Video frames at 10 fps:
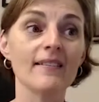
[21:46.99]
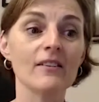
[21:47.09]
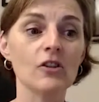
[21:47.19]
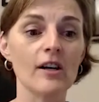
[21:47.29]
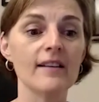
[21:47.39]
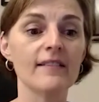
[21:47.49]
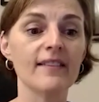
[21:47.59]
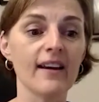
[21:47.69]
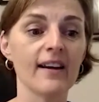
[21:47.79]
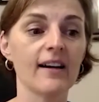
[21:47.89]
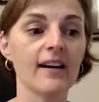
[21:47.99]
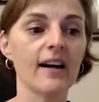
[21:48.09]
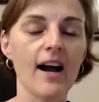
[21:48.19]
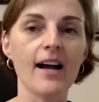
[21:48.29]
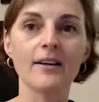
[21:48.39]
started dating a
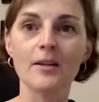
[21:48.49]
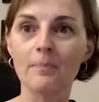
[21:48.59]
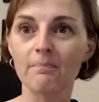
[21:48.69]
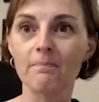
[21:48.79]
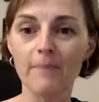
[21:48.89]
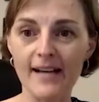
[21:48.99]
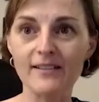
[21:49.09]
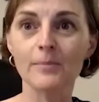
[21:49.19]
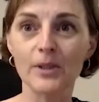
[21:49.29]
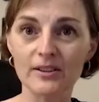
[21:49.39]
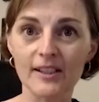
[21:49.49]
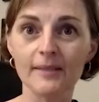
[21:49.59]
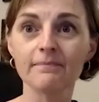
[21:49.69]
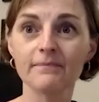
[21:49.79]
guy on the basketball team.